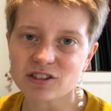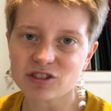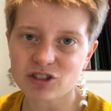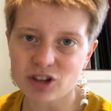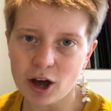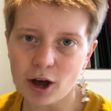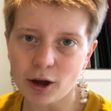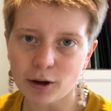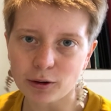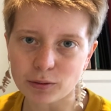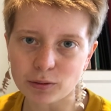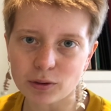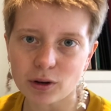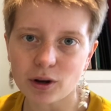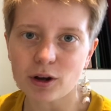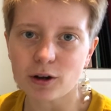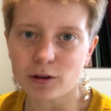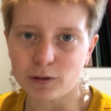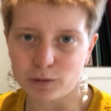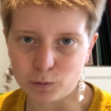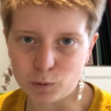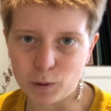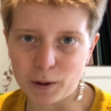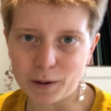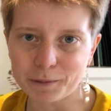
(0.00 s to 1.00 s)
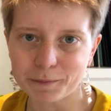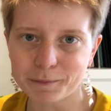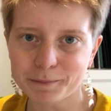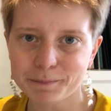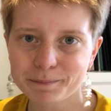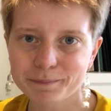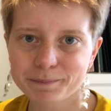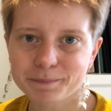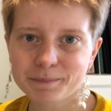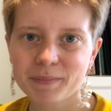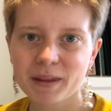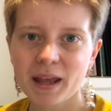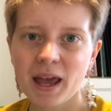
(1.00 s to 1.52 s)
tone as well.
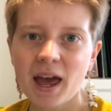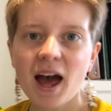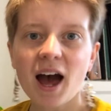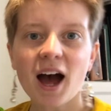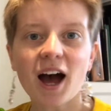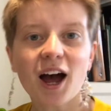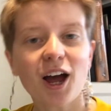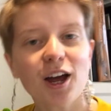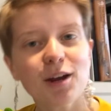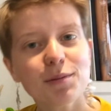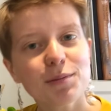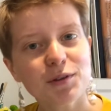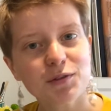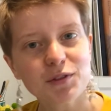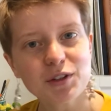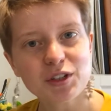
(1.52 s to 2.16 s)
I hope you've